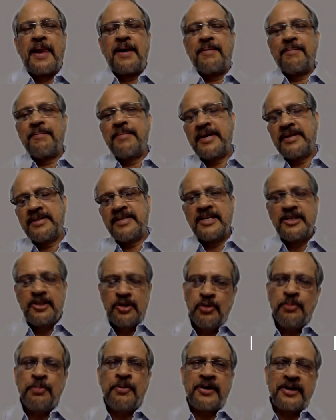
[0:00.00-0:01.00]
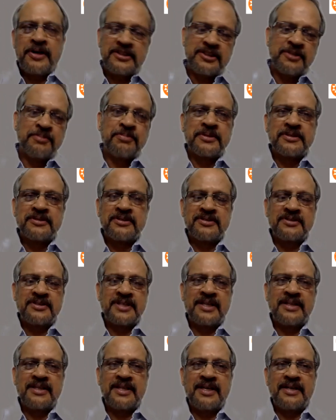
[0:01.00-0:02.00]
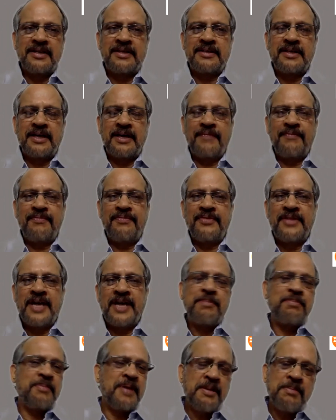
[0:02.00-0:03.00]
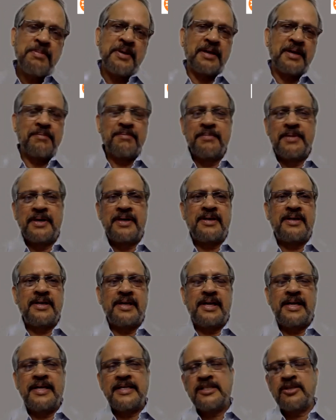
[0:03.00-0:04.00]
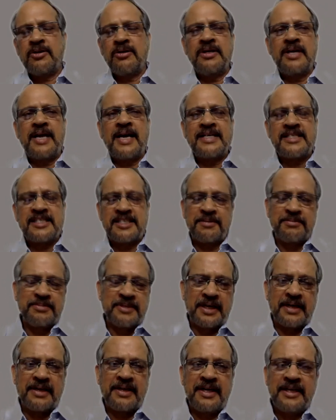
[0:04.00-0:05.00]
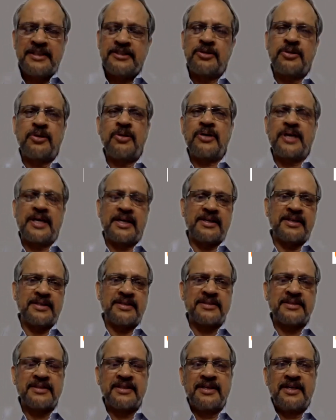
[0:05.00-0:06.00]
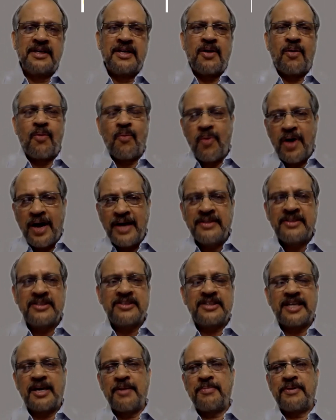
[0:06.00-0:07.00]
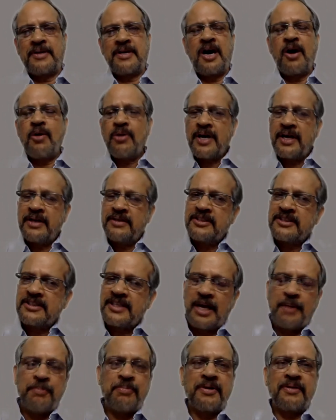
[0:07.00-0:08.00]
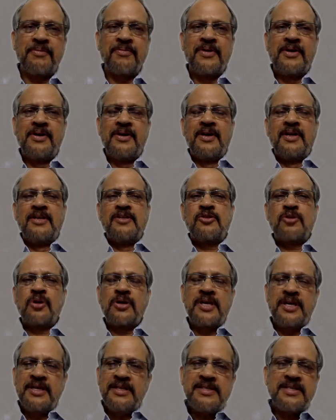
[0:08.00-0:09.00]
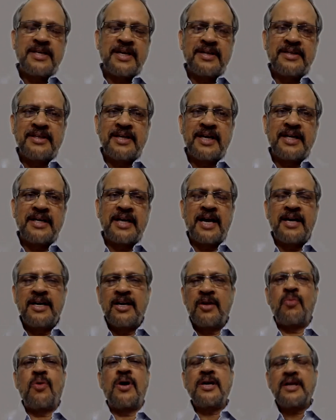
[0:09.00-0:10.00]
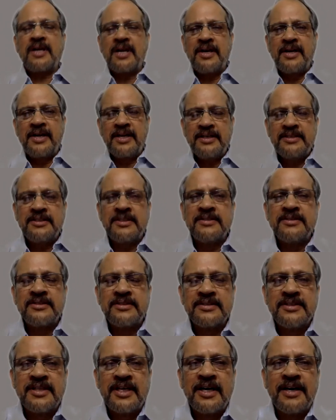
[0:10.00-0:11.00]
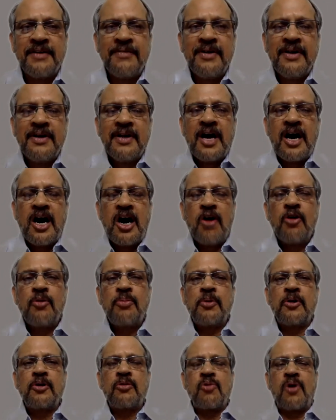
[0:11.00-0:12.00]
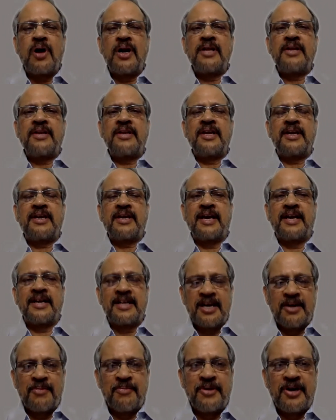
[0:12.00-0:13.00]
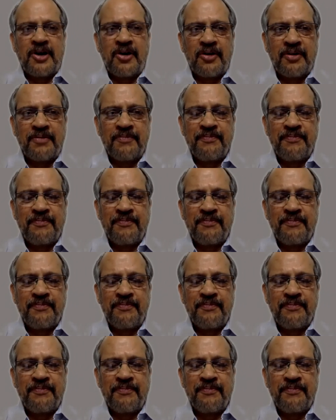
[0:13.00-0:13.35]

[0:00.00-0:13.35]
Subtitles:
But the new production person said that that may be, but let's not accept that. Let's look at it. Why this happened? How can this happen? So he said that under what conditions the output quality can come down.